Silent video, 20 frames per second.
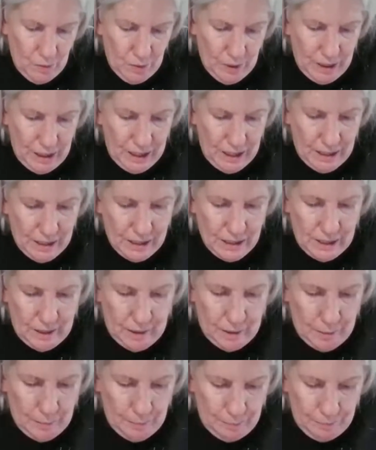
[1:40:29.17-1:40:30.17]
We'll get
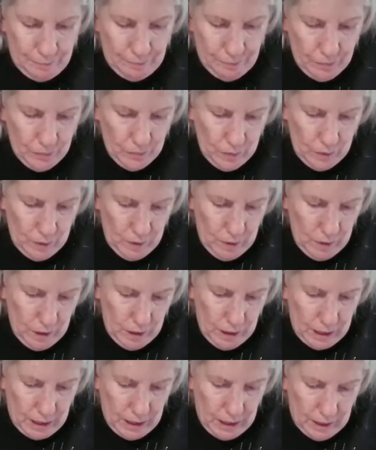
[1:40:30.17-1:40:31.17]

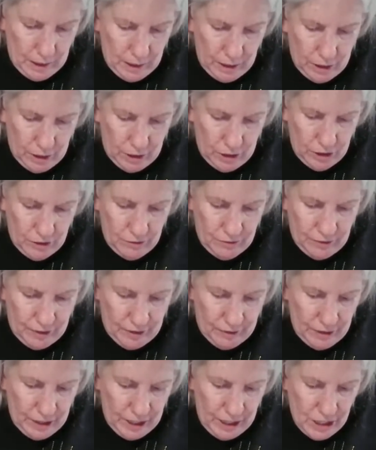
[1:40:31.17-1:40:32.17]
Kelly a good
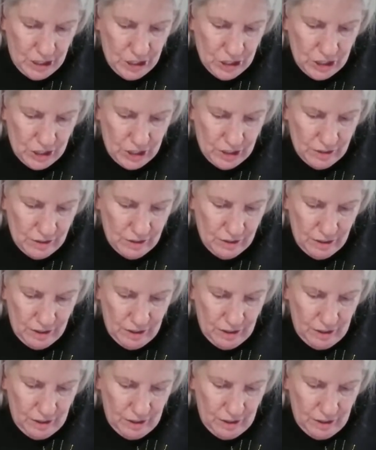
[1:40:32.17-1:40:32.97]
foundation